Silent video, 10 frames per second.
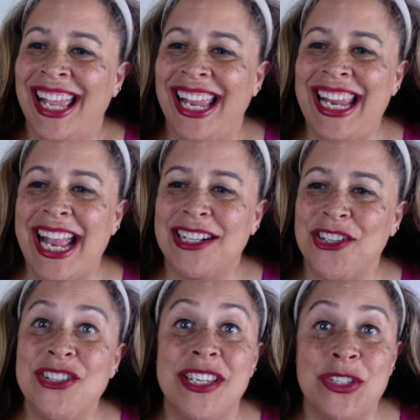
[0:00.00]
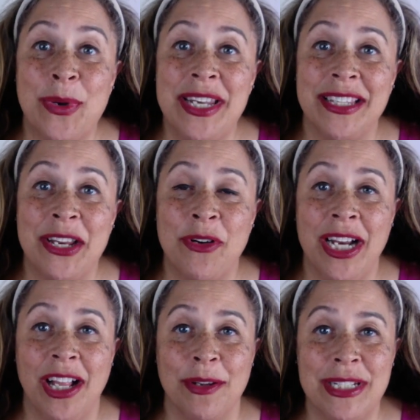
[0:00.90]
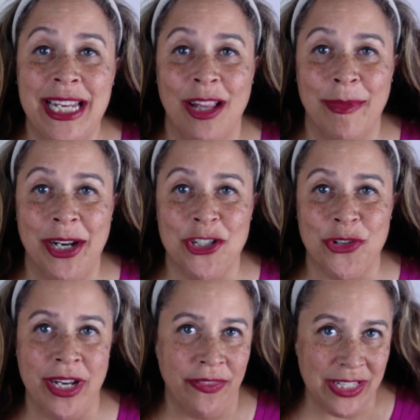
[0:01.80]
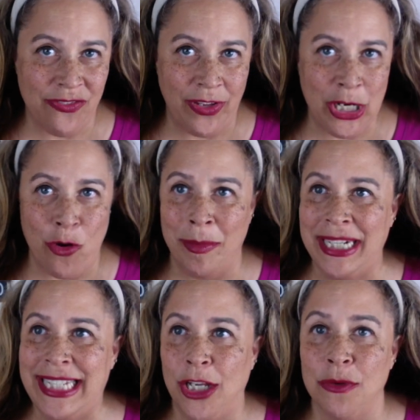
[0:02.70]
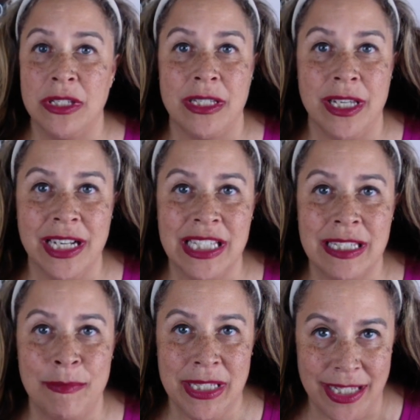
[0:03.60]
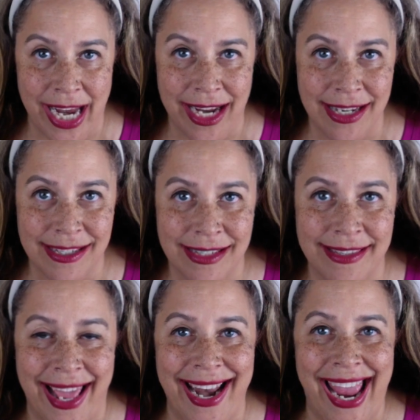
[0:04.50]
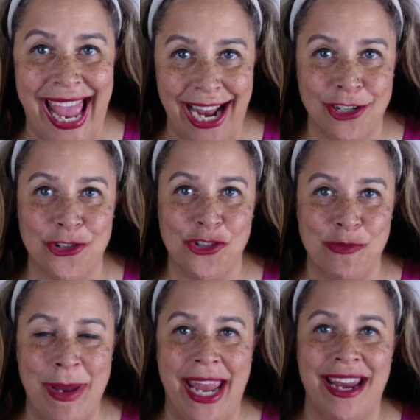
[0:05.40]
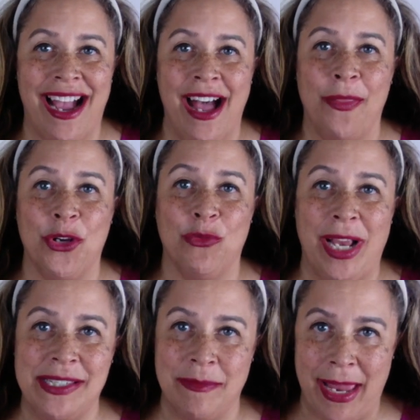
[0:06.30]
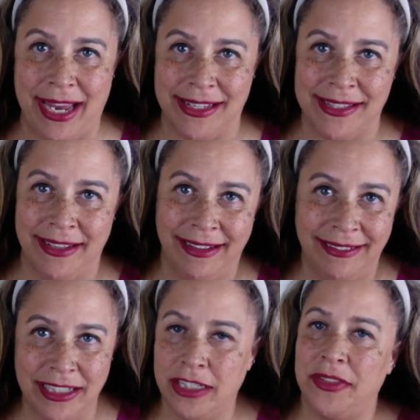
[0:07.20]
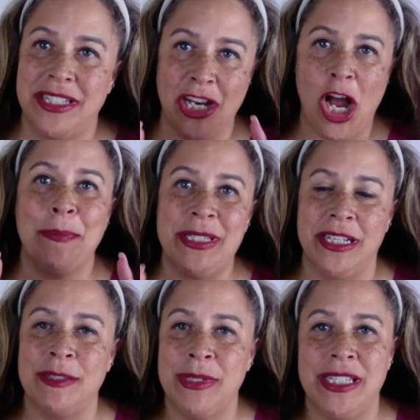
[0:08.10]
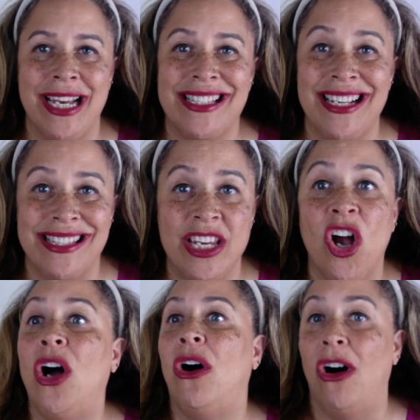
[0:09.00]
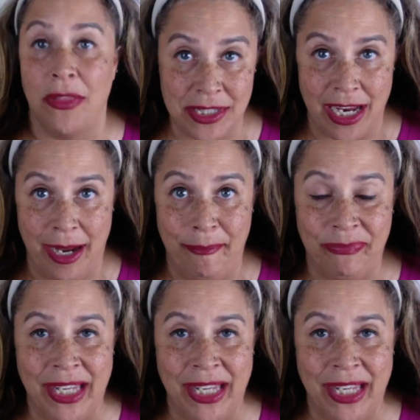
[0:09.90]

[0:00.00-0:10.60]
Hey actors, it's Wendy Alane Wright, Hollywood Talent Manager, and in this video I'm going to tell you 6 mistakes that actors make on their resumes. These are the top 6 mistakes I see all the time.